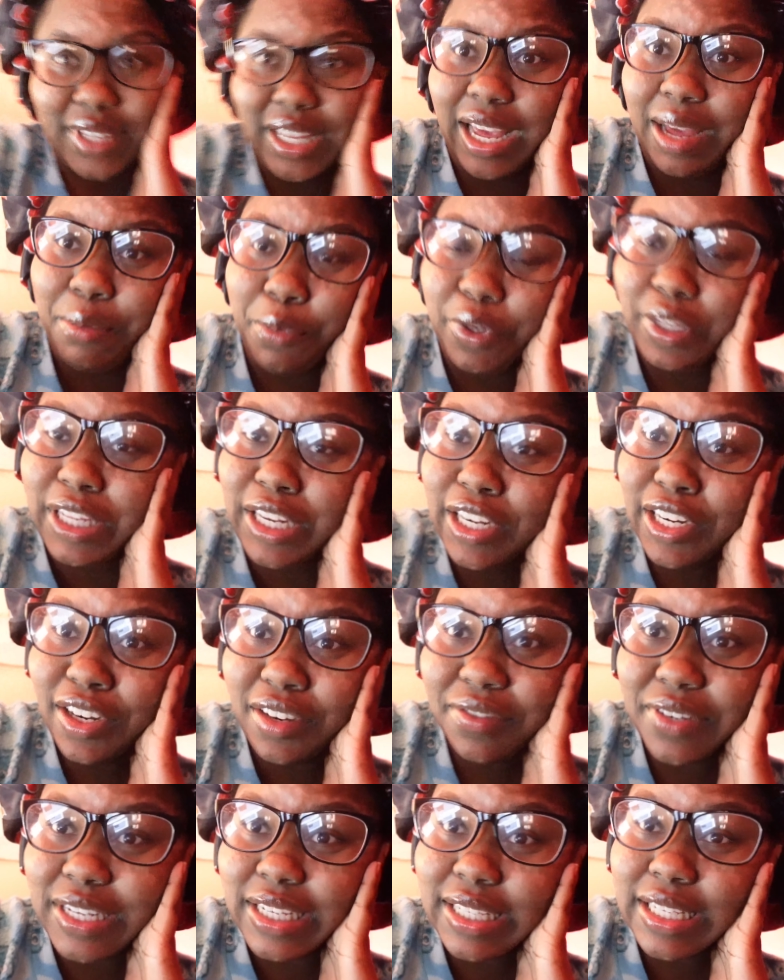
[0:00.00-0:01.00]
I'm really
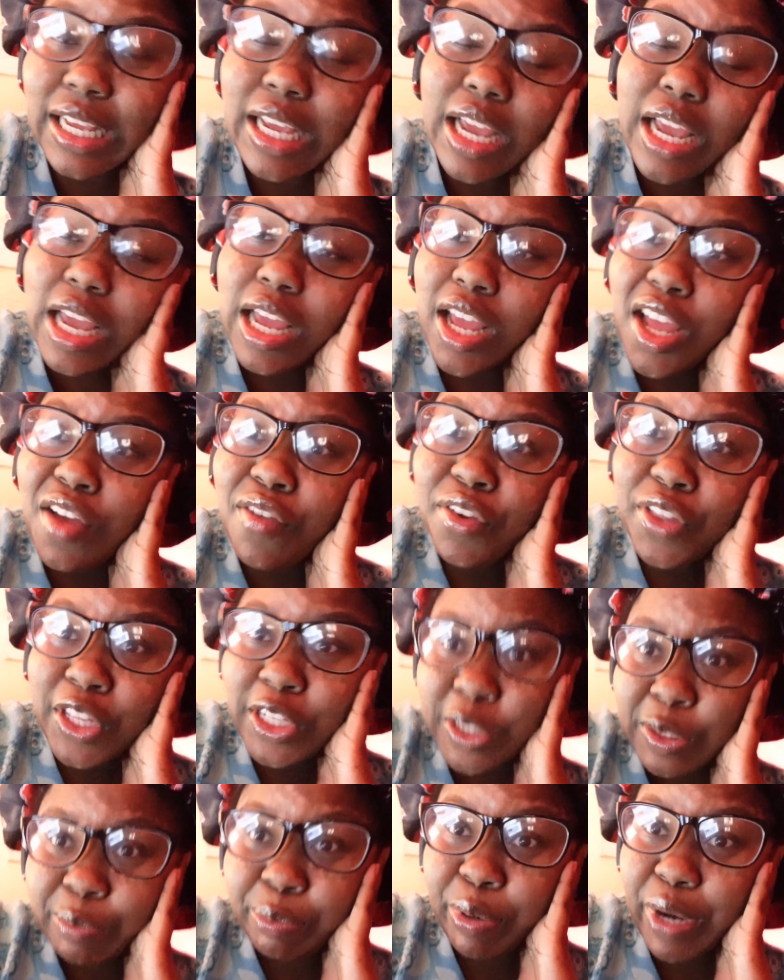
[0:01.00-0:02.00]
nervous for
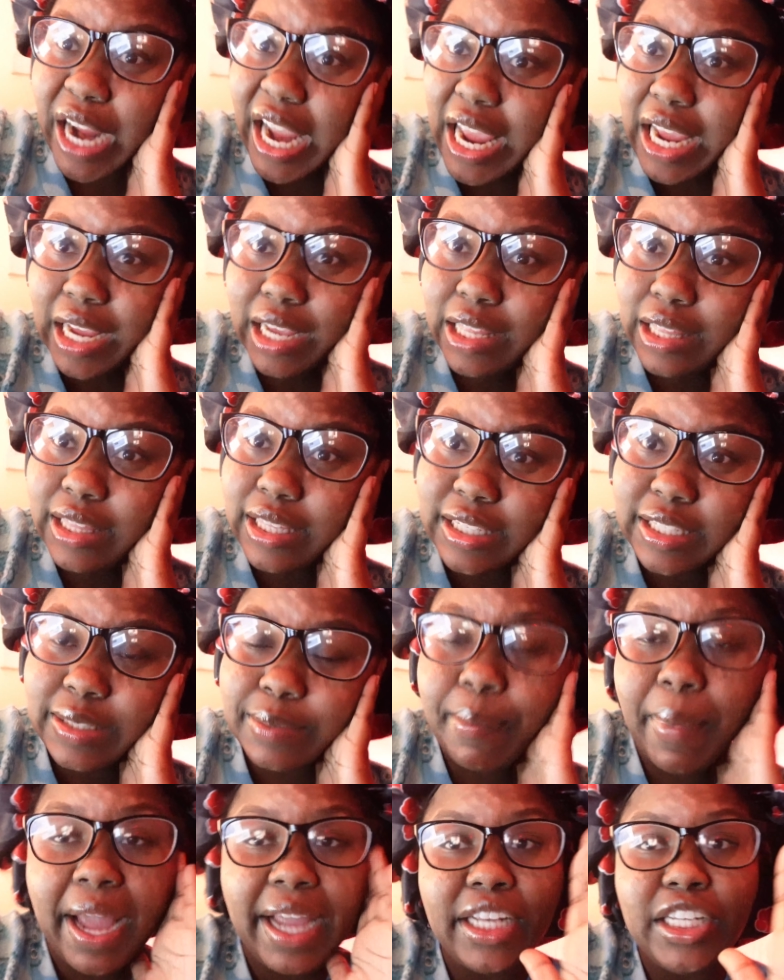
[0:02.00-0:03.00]
this prank. This
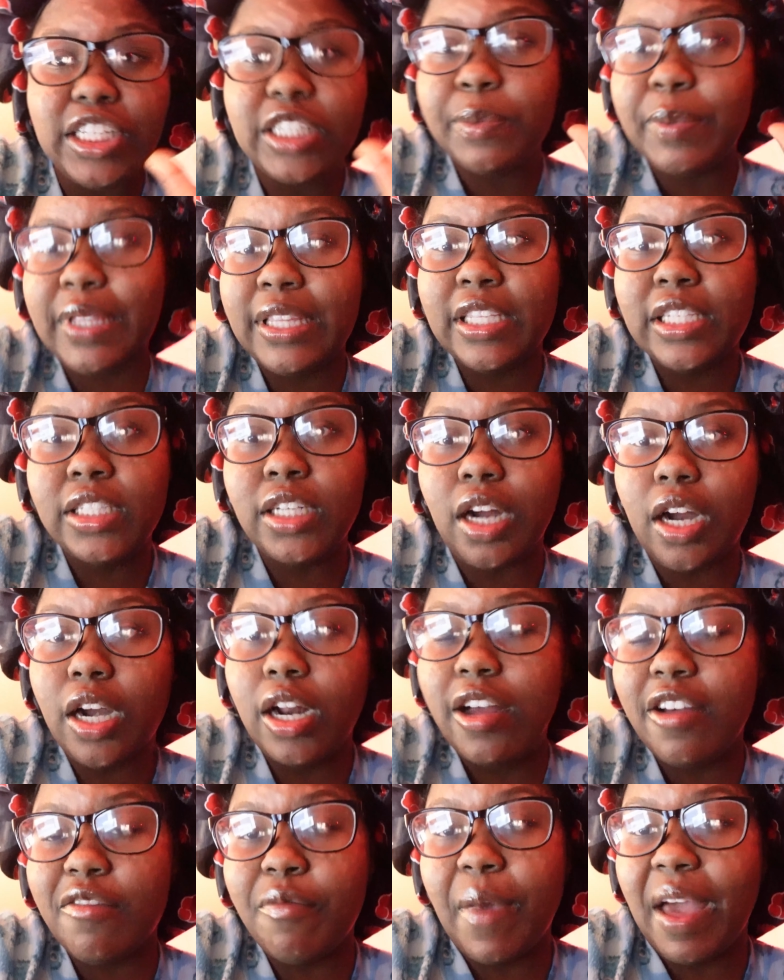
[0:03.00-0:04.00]
might just be the start
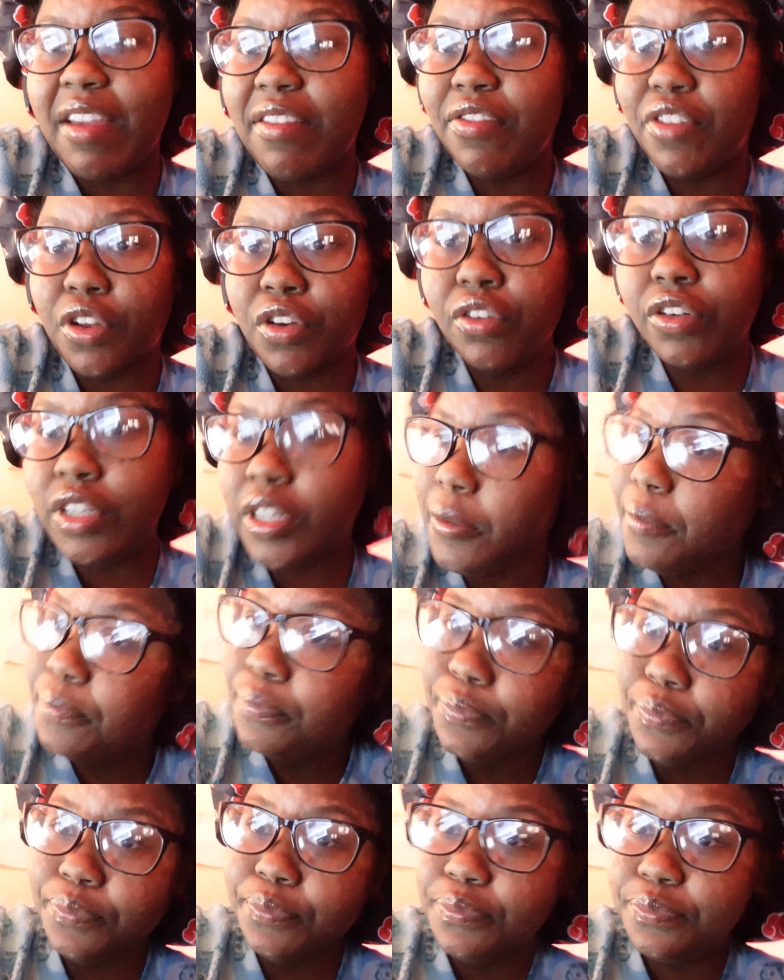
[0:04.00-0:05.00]
of my funeral
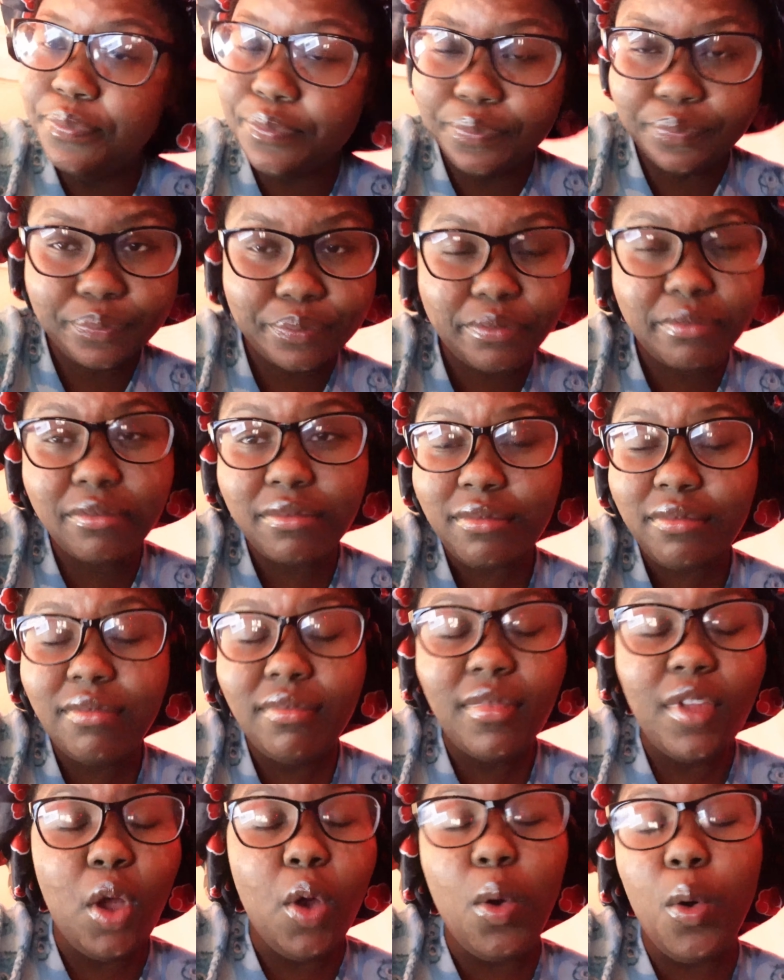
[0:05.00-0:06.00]

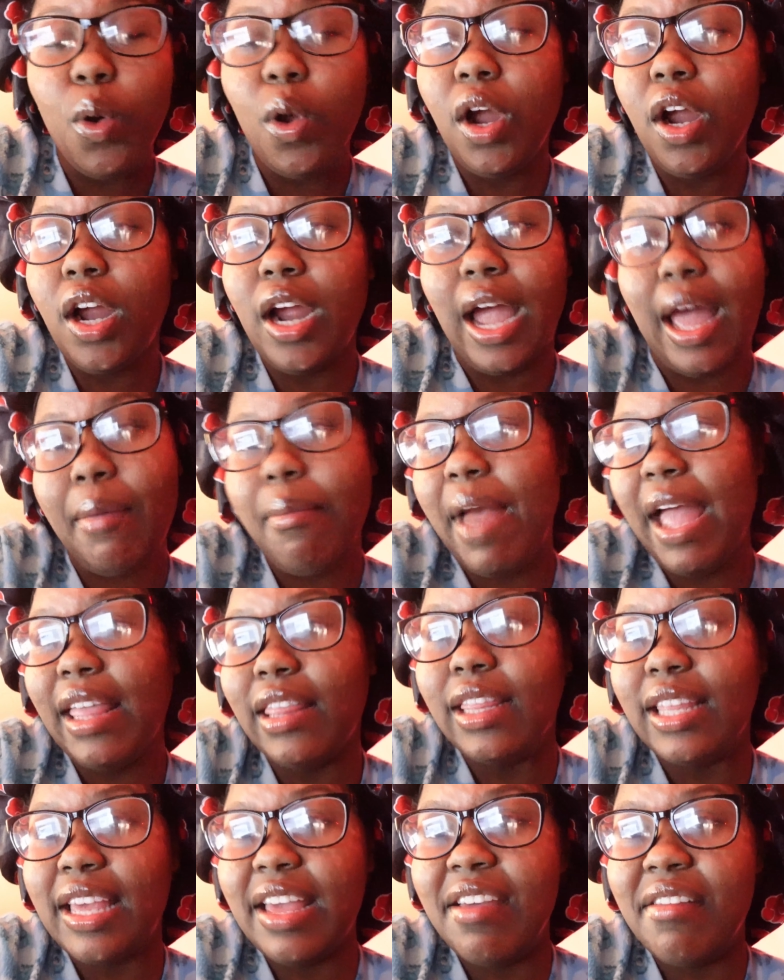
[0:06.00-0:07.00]
or I might
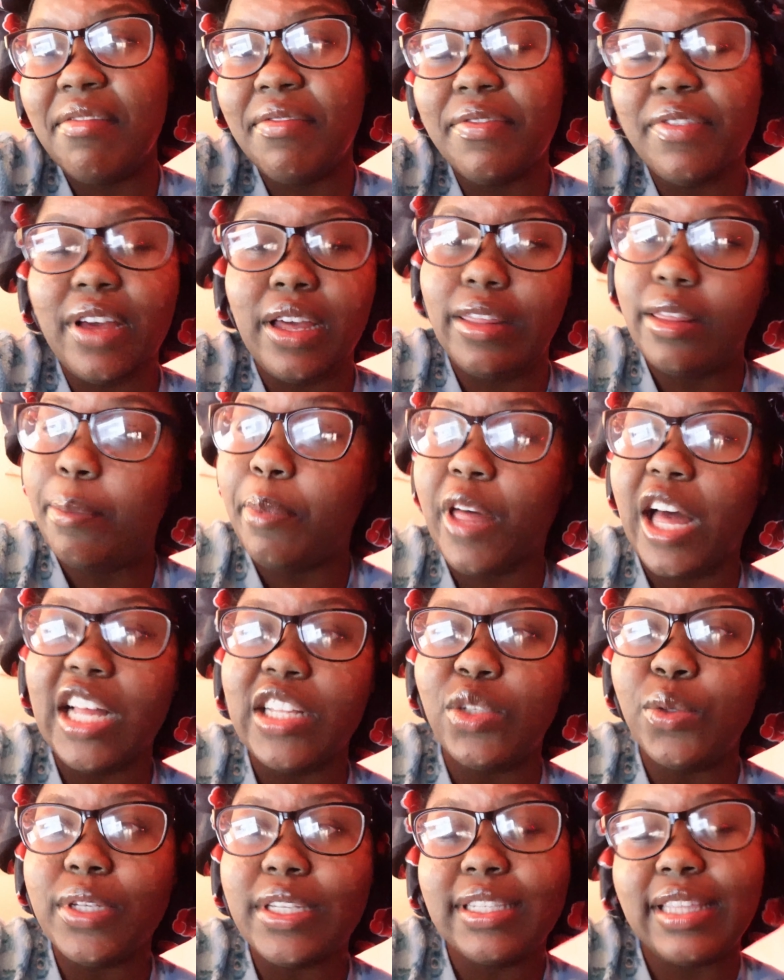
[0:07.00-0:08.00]
live the
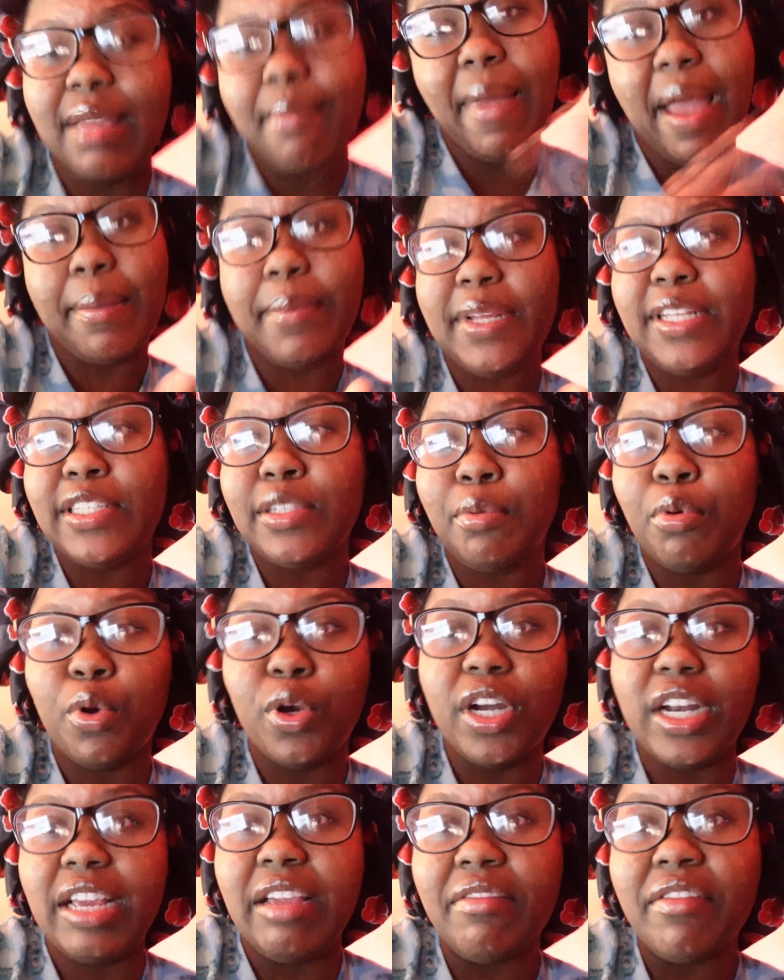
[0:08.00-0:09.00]
plot twist. They might be
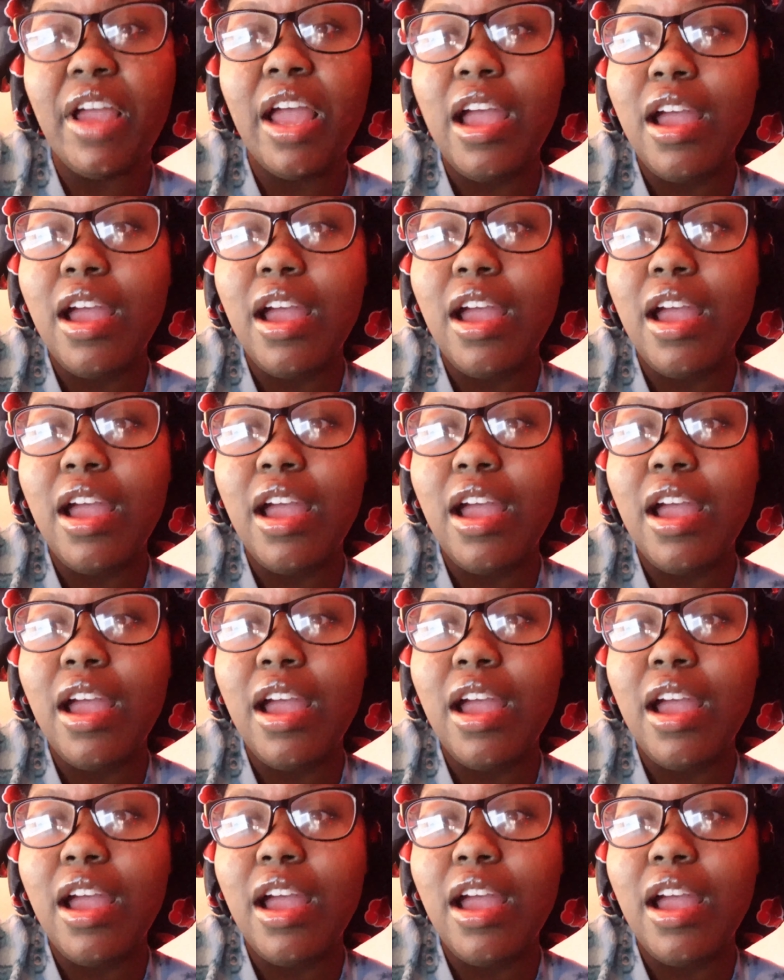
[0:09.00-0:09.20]
supportive.